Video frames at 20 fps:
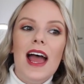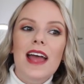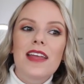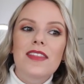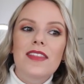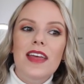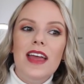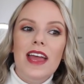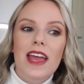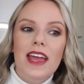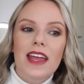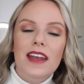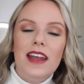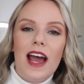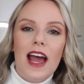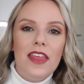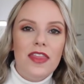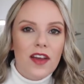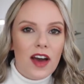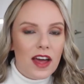and then
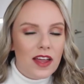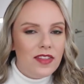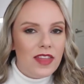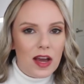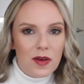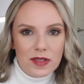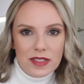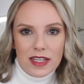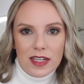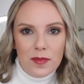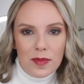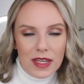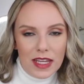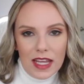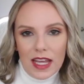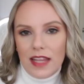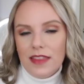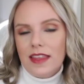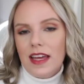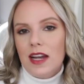I thought that was gonna
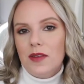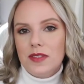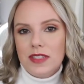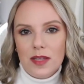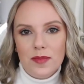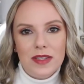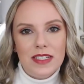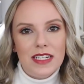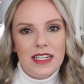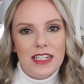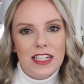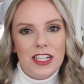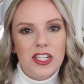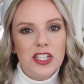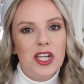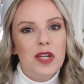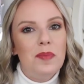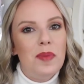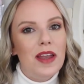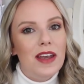be it, that it was limited
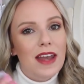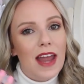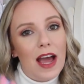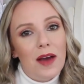edition, but